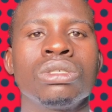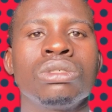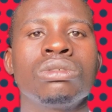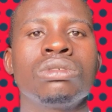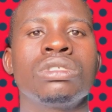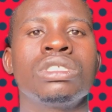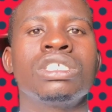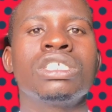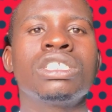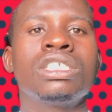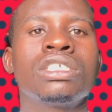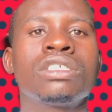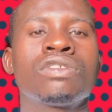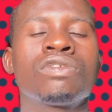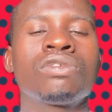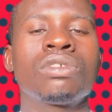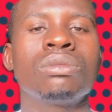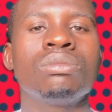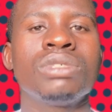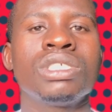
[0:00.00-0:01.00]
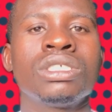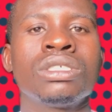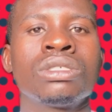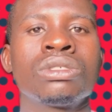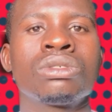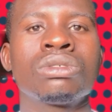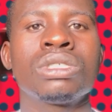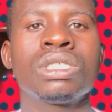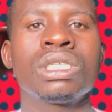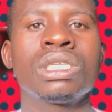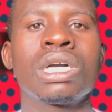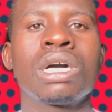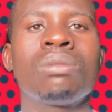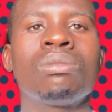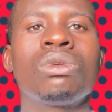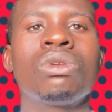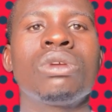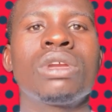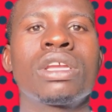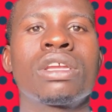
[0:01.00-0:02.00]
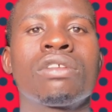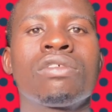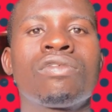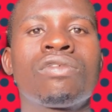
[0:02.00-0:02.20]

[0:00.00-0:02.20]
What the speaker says: You did it for me. Today I'm looking